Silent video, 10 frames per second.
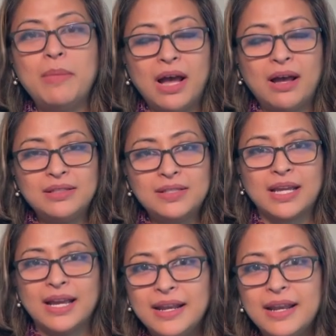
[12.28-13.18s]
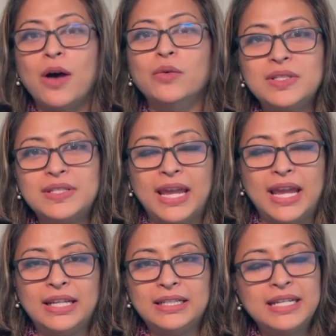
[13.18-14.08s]
Musk
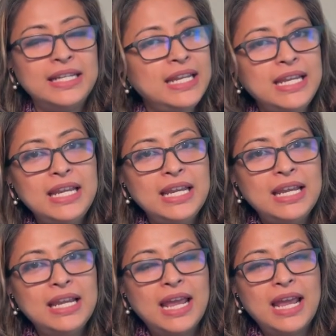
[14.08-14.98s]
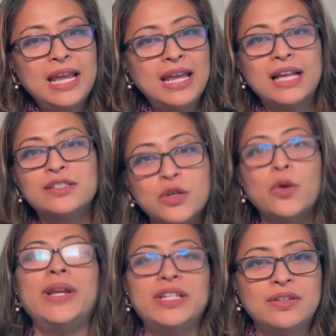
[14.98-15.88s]
announcing that he has
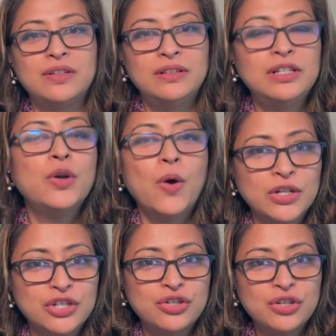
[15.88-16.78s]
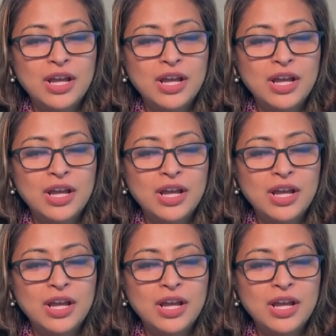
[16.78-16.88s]
quit the DOGE,